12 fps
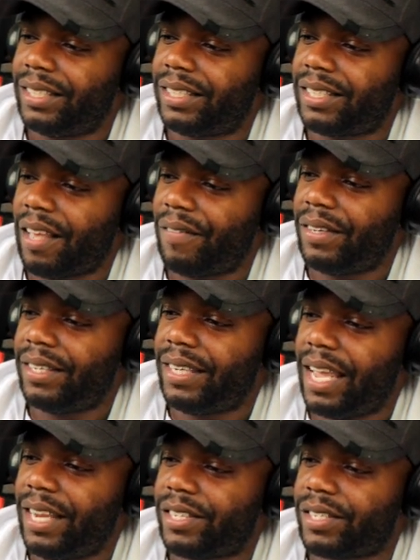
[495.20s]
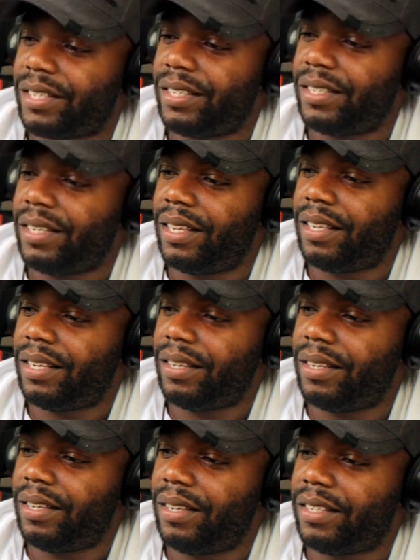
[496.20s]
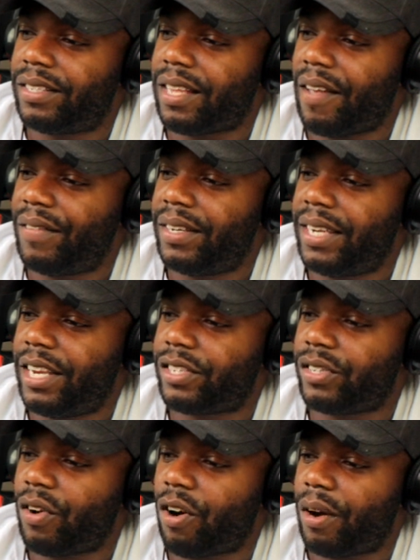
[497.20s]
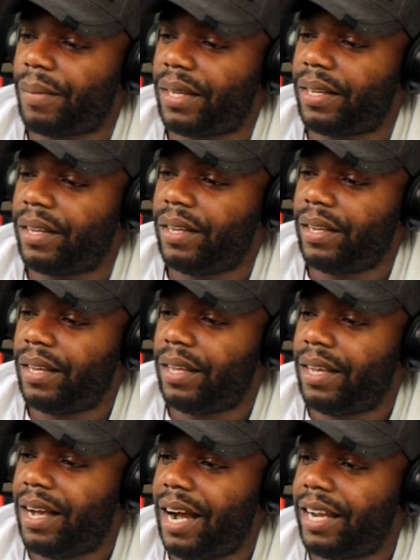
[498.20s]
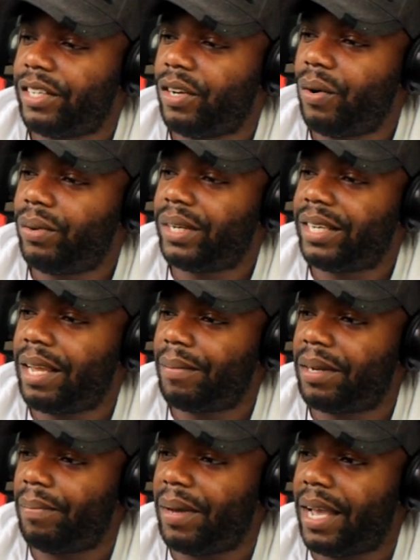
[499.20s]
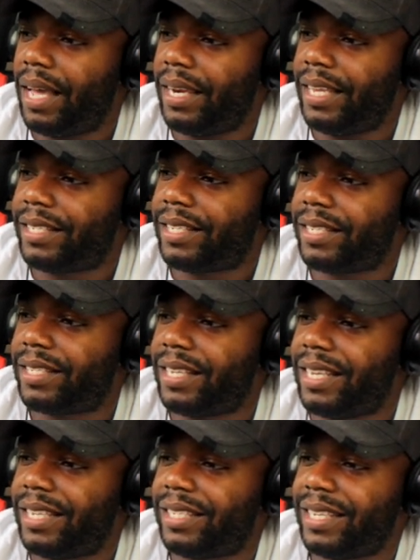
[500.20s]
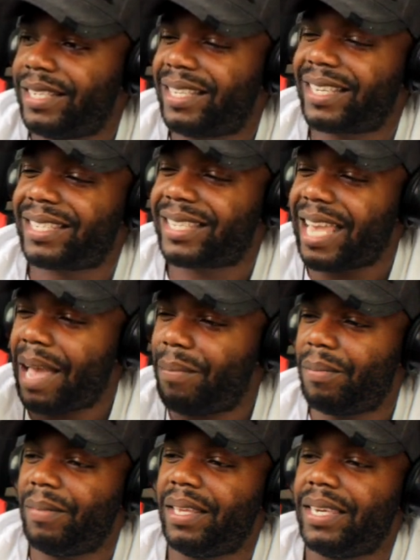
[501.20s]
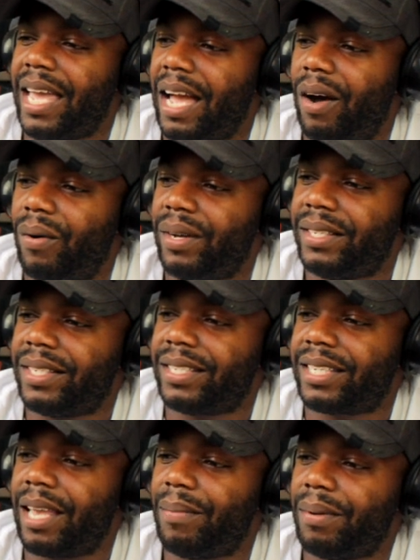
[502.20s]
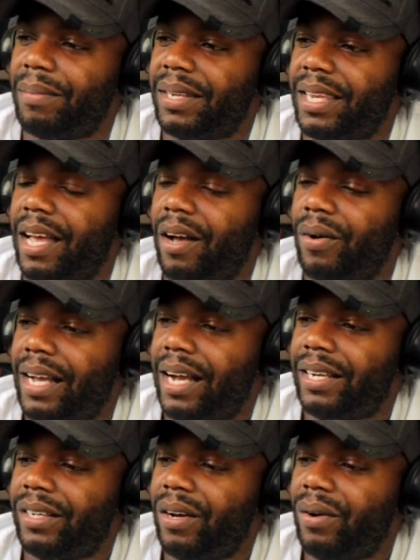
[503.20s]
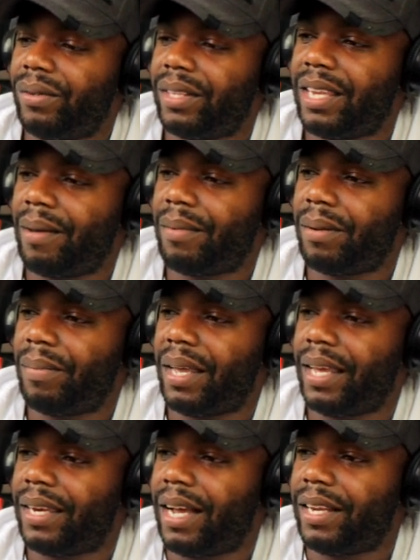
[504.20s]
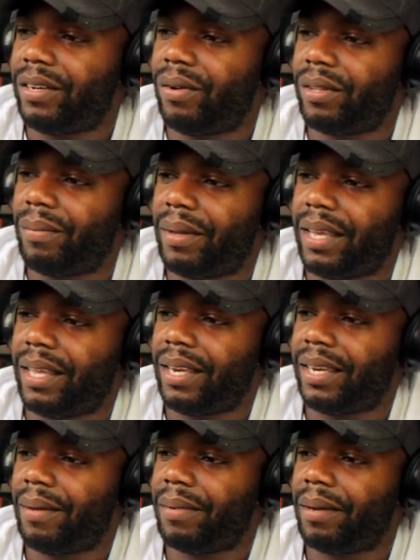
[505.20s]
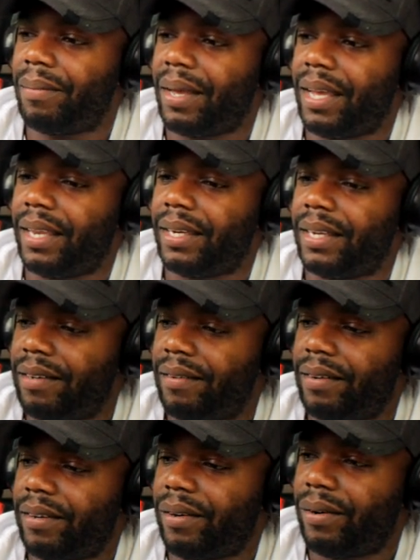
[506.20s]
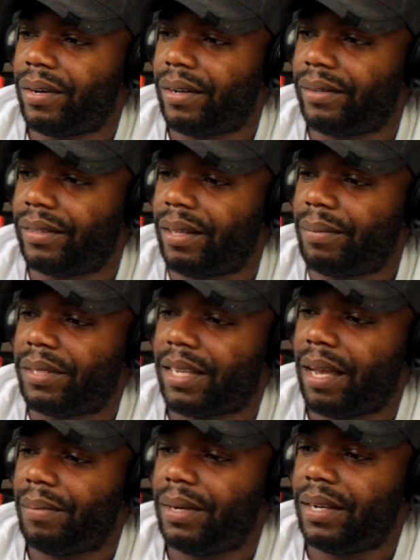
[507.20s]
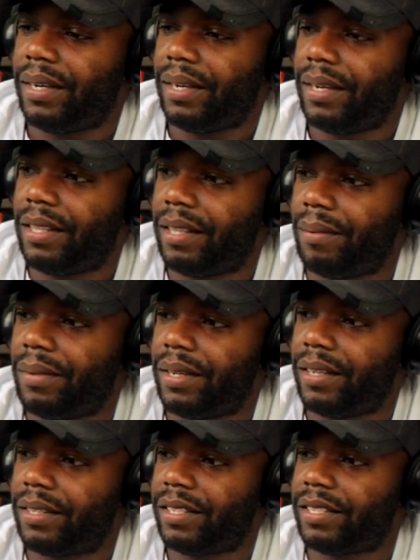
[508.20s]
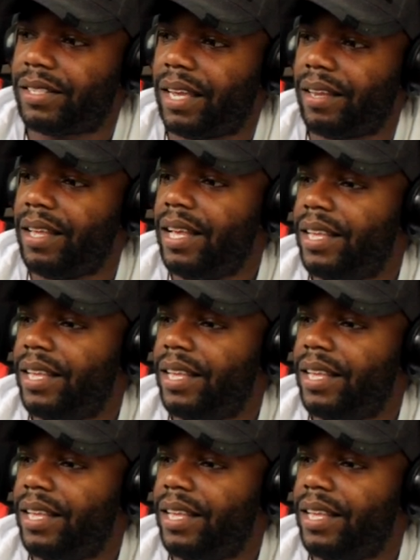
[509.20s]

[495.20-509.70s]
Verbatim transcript: Seven Nation, Seven Nation Army. I know the name of the band. It's just, it's, it's escaping me now. It's escaping me now. I know the name of the band. I know the band, name of the band. All right, hold on. Let me type it in. Let me just say it.